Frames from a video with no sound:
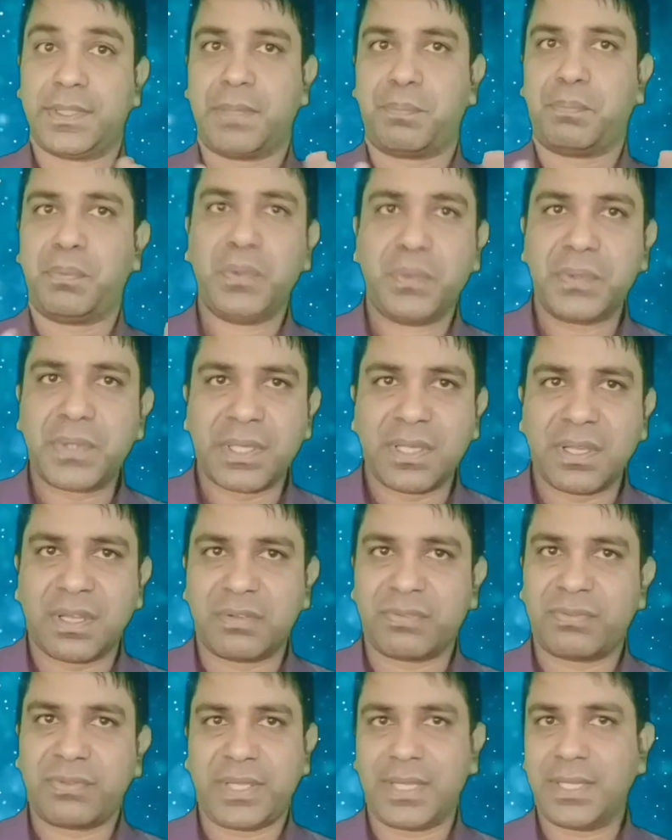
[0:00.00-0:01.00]
The plural
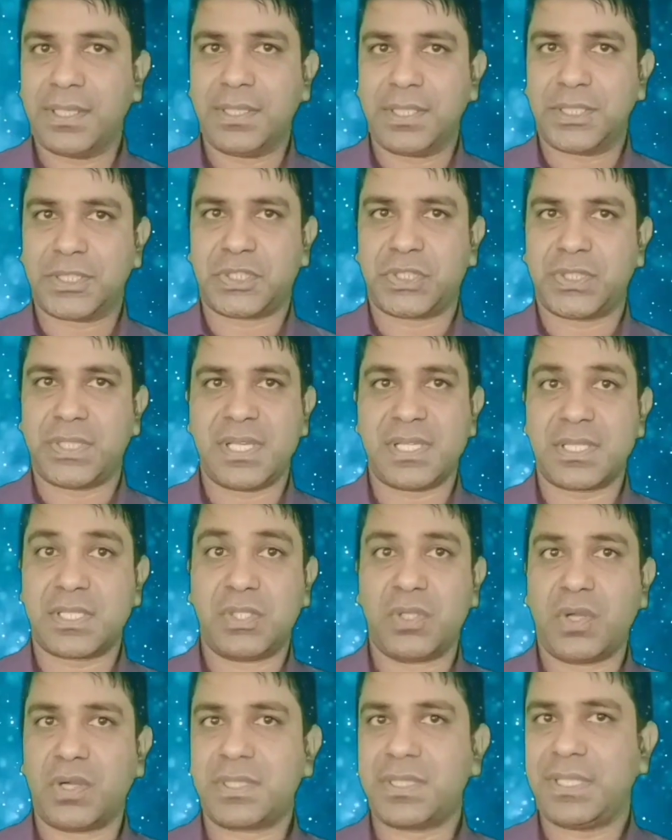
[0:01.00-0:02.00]
of English
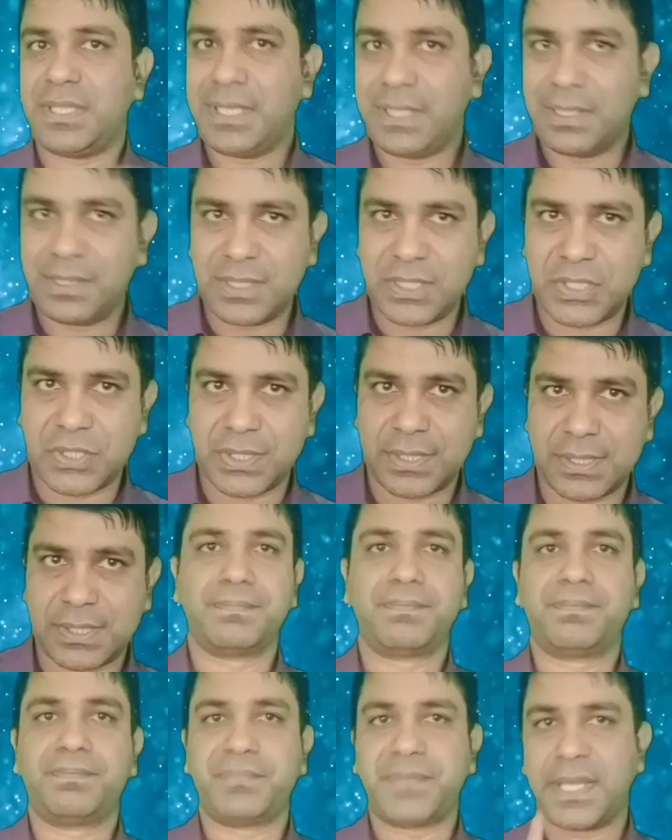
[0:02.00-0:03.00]
is not
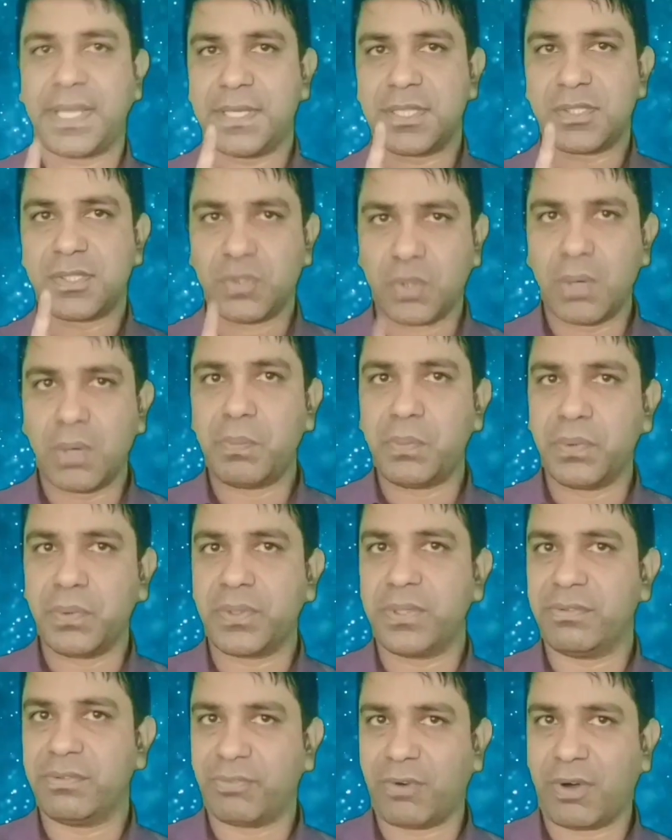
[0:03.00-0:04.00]
Englishes. There is no
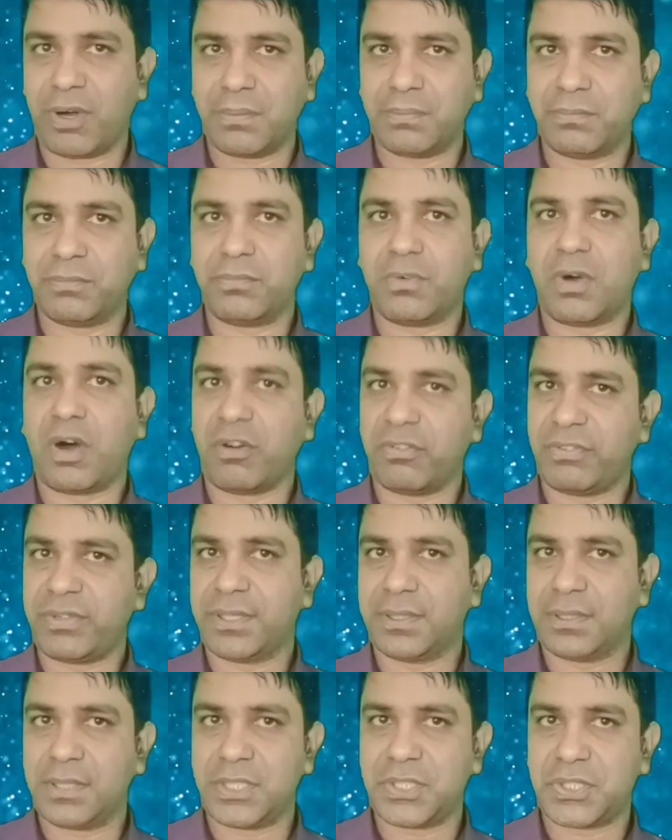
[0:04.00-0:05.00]
plural form of
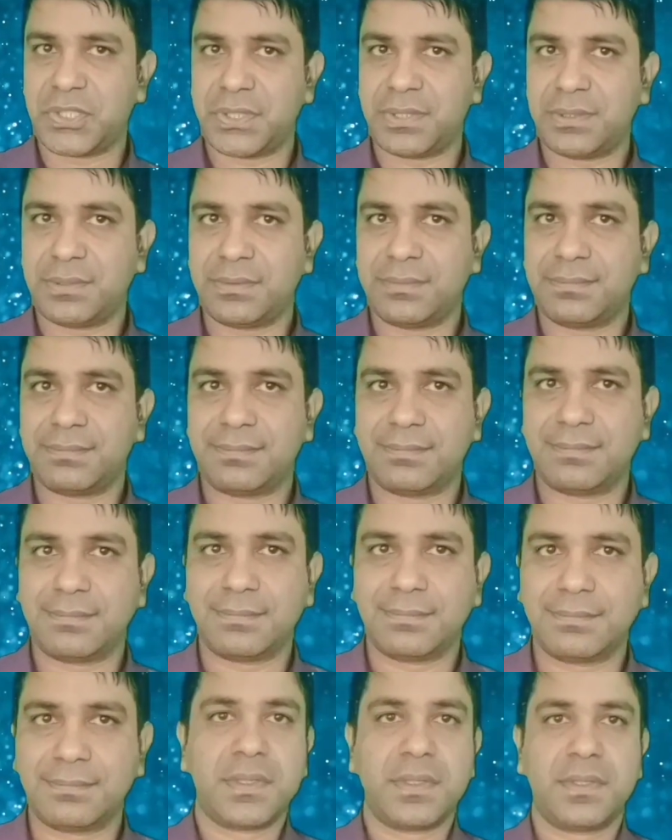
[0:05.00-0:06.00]
English.
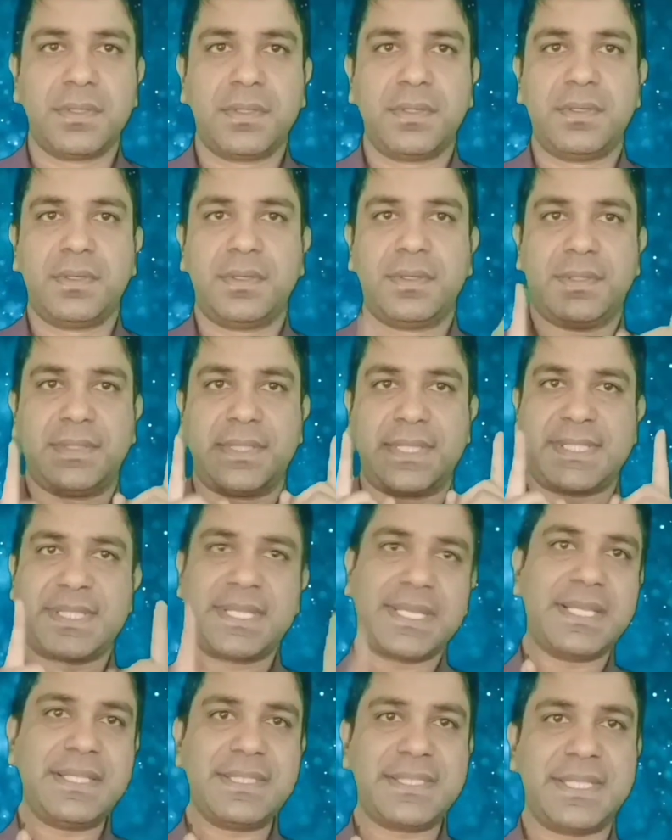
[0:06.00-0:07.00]
The
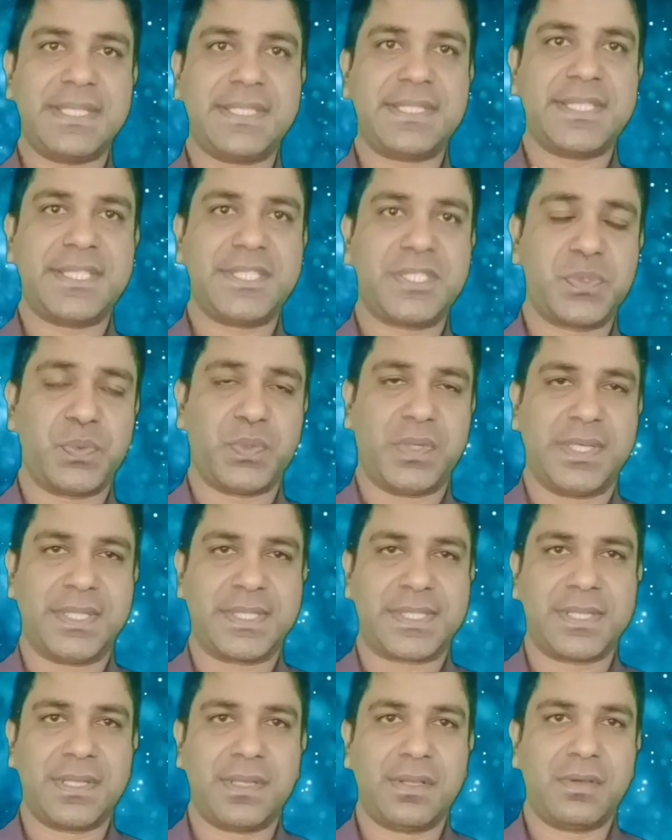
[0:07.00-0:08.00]
second sentence
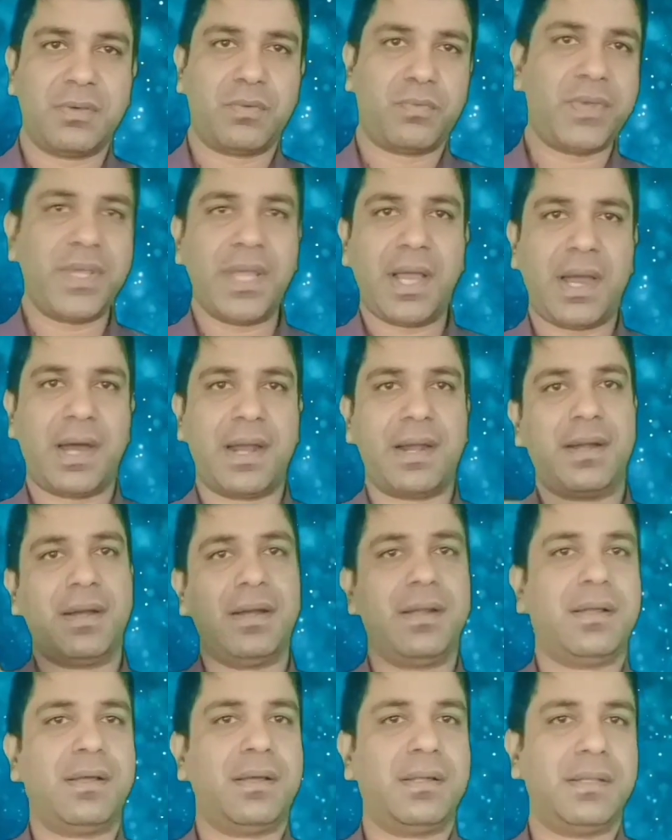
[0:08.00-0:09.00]
was we are